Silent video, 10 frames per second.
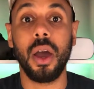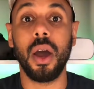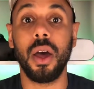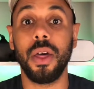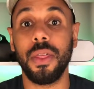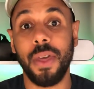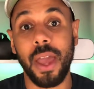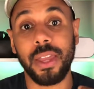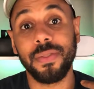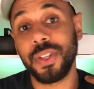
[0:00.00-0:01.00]

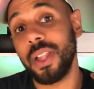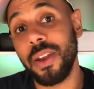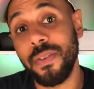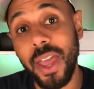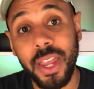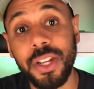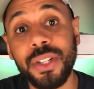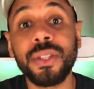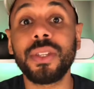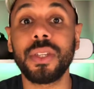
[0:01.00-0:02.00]
that gives a lot of
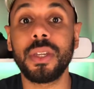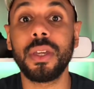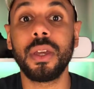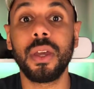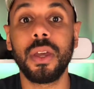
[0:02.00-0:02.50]
agency